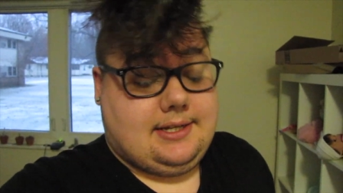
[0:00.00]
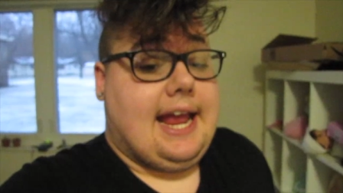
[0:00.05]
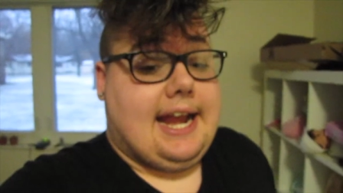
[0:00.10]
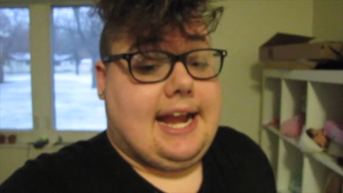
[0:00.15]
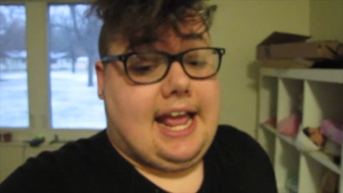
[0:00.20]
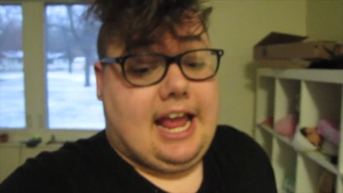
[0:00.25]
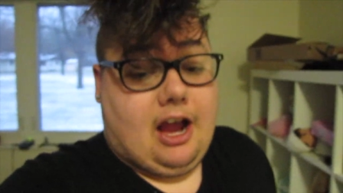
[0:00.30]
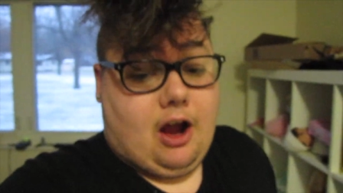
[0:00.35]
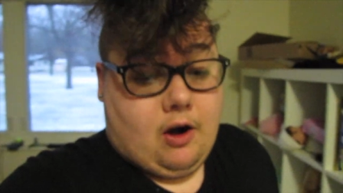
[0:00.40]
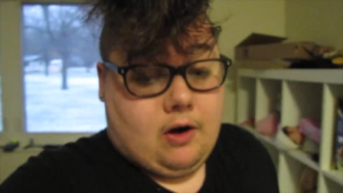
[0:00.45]

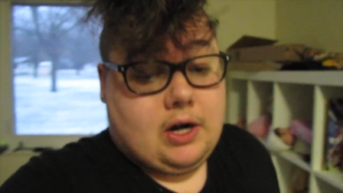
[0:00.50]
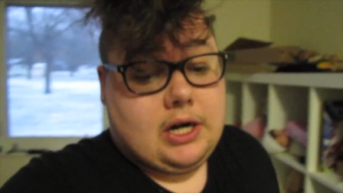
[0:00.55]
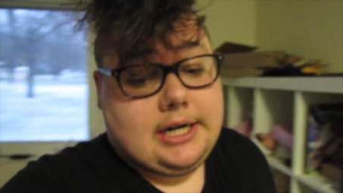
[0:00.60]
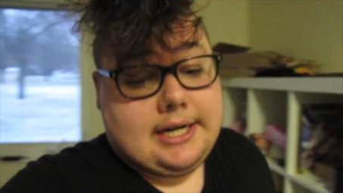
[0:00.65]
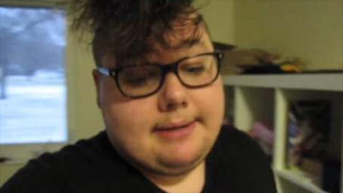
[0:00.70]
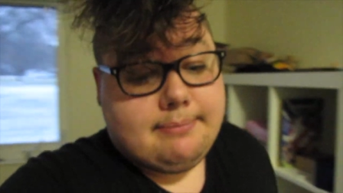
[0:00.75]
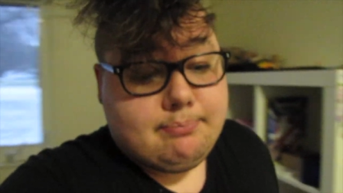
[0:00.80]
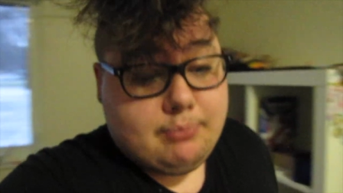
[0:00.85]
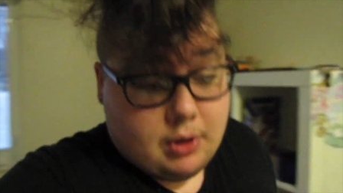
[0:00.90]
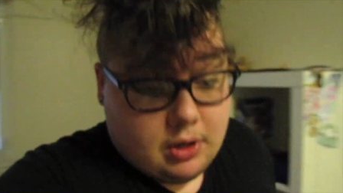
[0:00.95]
And I
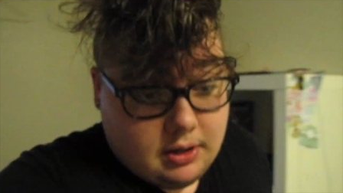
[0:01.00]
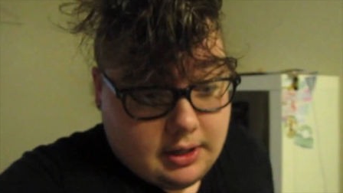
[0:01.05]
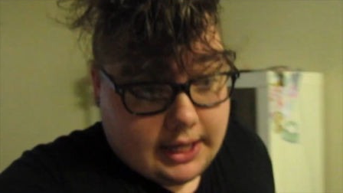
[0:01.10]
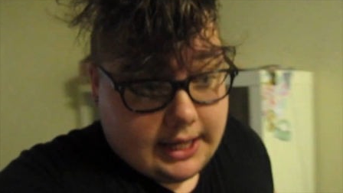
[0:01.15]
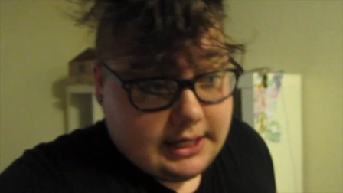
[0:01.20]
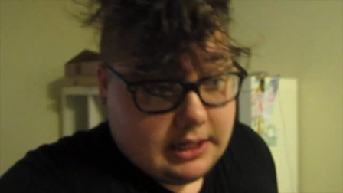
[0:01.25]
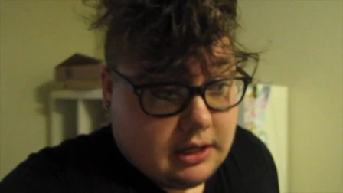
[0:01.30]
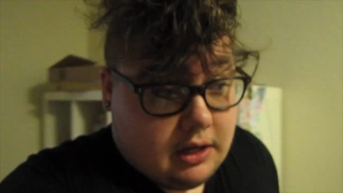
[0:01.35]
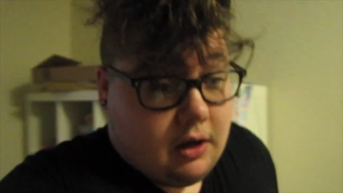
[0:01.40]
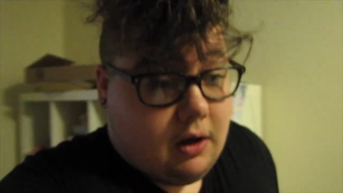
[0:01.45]
already
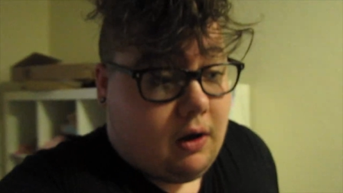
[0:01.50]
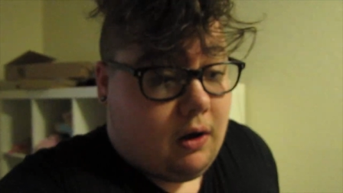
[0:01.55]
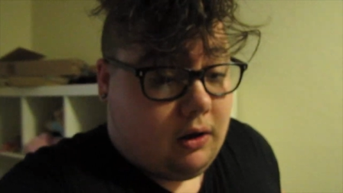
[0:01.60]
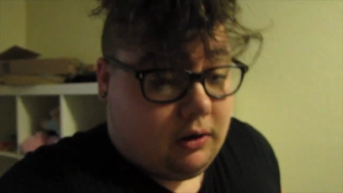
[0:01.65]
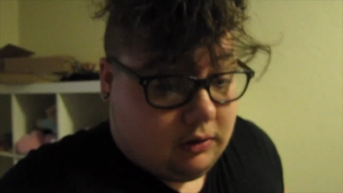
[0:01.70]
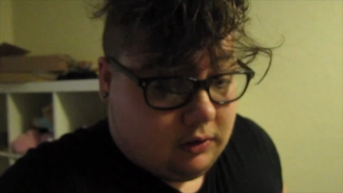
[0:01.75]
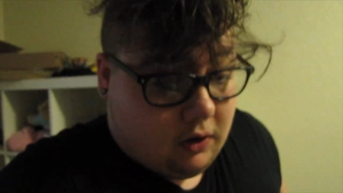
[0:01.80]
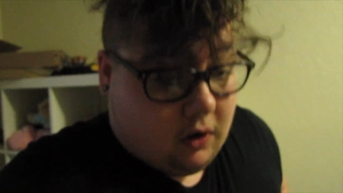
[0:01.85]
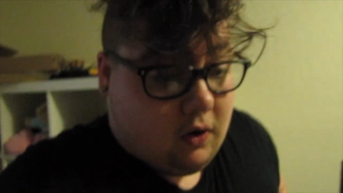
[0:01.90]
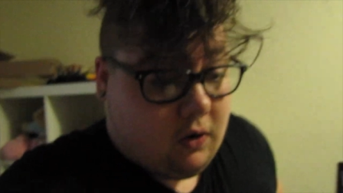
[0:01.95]
put a
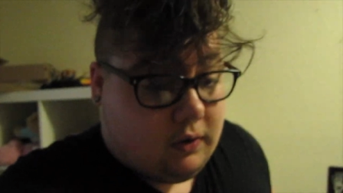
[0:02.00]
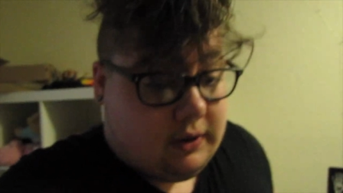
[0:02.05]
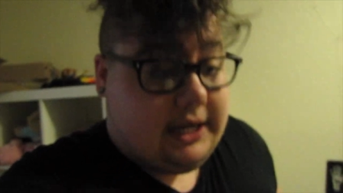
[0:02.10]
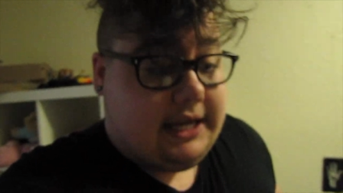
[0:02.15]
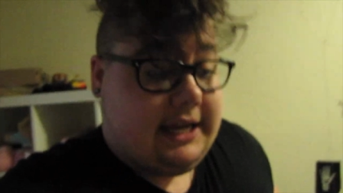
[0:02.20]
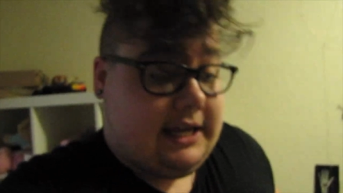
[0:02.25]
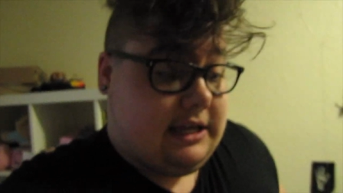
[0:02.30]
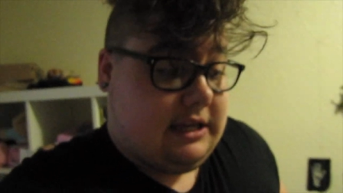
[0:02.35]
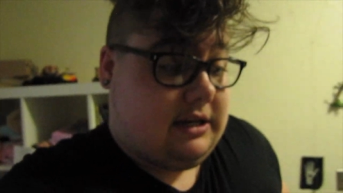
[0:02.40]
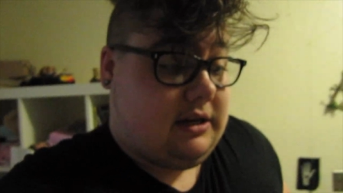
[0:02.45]
load
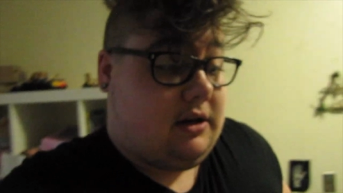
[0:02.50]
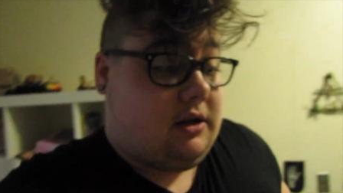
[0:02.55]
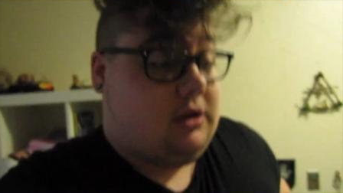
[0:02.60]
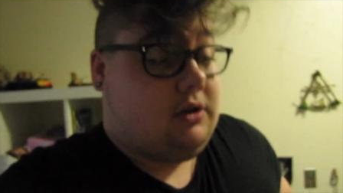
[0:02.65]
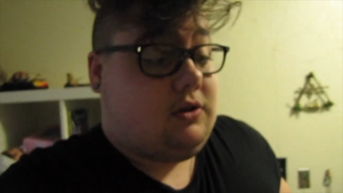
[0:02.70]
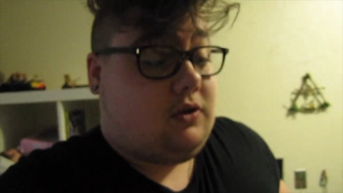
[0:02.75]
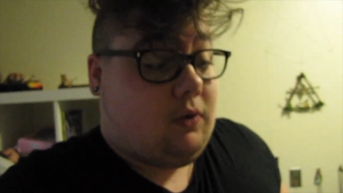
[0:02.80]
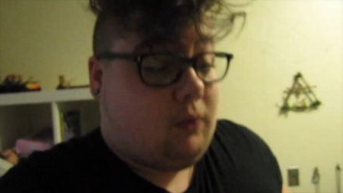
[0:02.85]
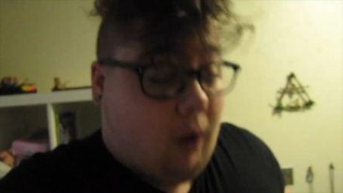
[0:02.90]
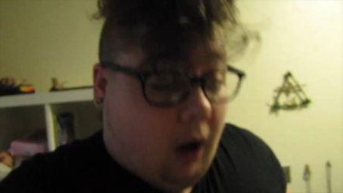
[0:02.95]
in the